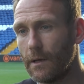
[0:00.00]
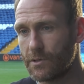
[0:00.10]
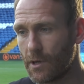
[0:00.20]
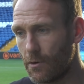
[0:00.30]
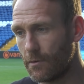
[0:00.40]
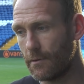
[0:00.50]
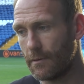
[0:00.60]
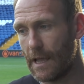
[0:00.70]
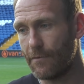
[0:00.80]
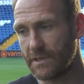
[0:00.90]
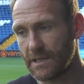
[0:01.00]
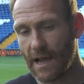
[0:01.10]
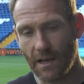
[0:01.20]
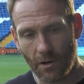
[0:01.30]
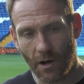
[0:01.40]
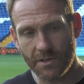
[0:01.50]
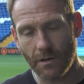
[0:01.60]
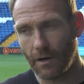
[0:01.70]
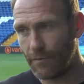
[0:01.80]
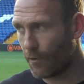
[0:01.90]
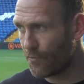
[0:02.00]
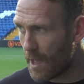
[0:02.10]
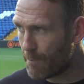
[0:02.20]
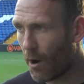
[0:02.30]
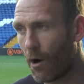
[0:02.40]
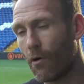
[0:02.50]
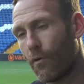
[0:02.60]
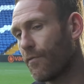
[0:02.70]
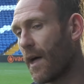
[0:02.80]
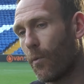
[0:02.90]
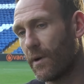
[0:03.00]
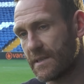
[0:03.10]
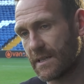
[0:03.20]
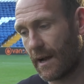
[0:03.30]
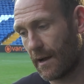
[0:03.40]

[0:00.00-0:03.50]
So even today, the guys that aren't involved, they're part of that win today.